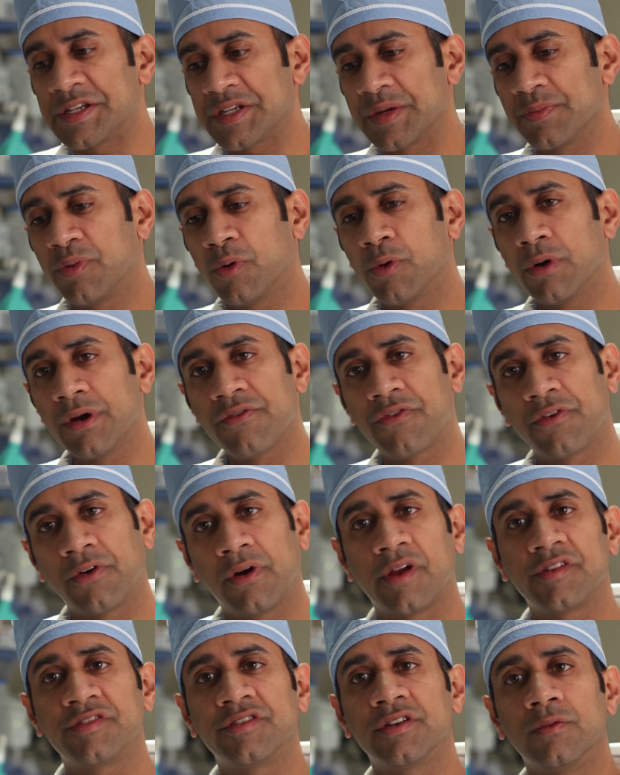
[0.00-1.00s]
It's important for
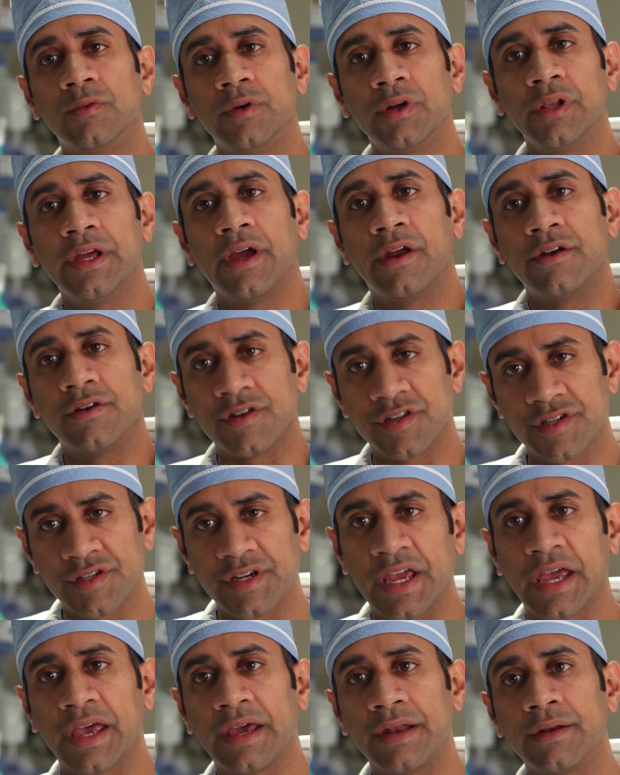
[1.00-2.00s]
us to really
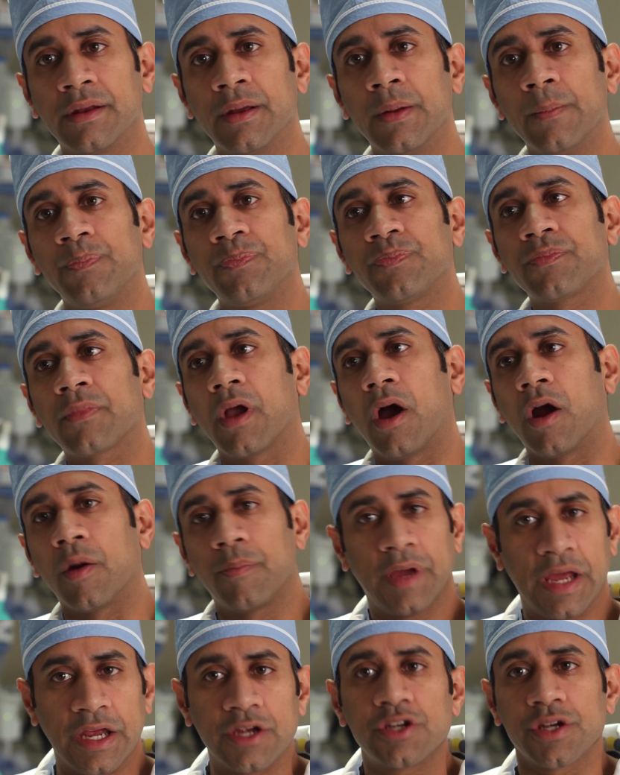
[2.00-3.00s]
understand our
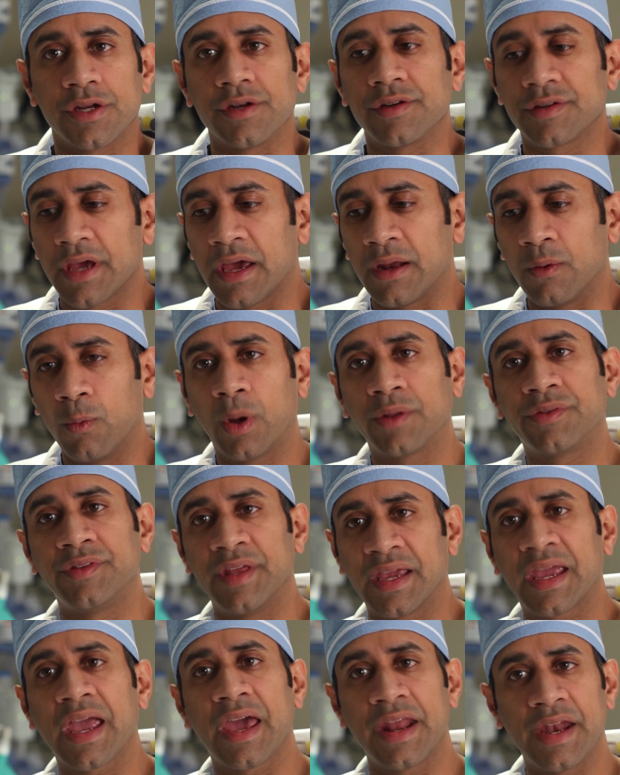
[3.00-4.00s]
patient and what they
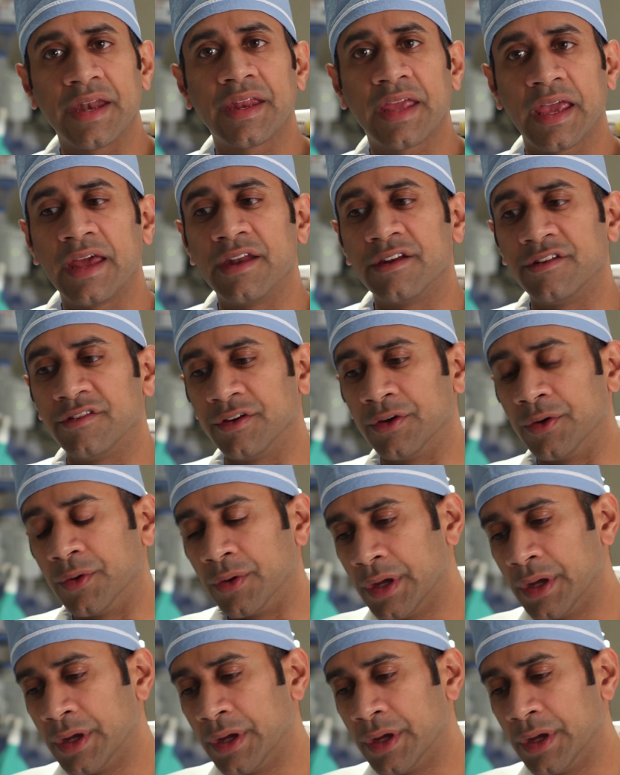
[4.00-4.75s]
can and can't do.